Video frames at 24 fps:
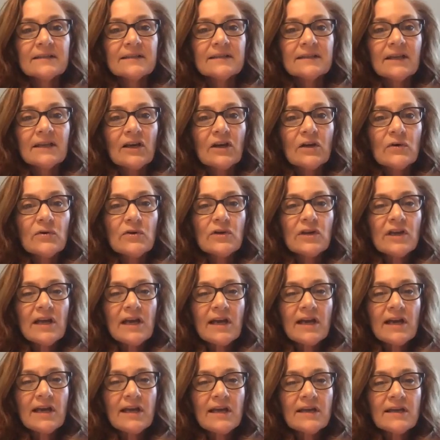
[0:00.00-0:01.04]

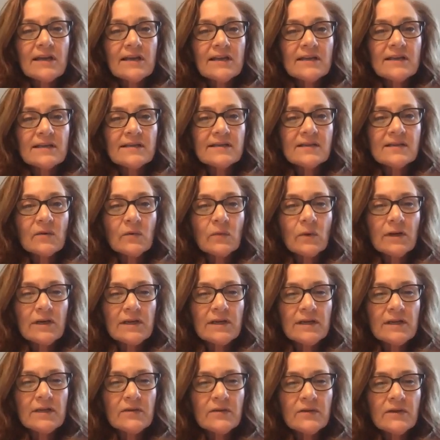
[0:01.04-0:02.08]
Okay, so what are
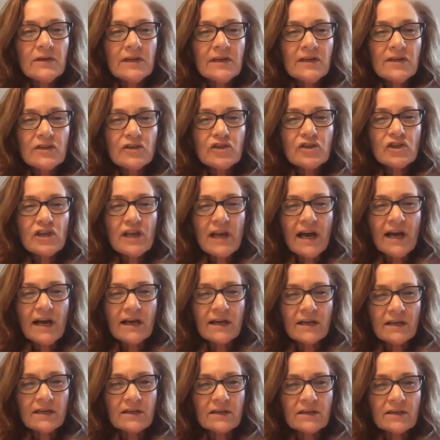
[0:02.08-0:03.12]
you going to
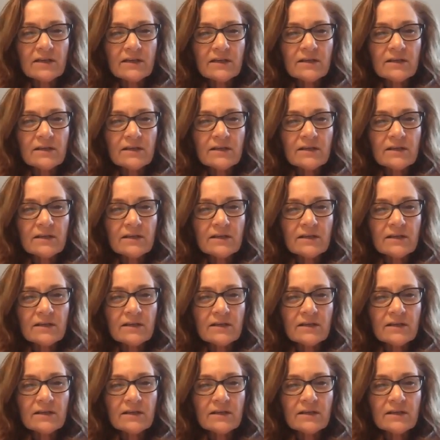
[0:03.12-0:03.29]
check?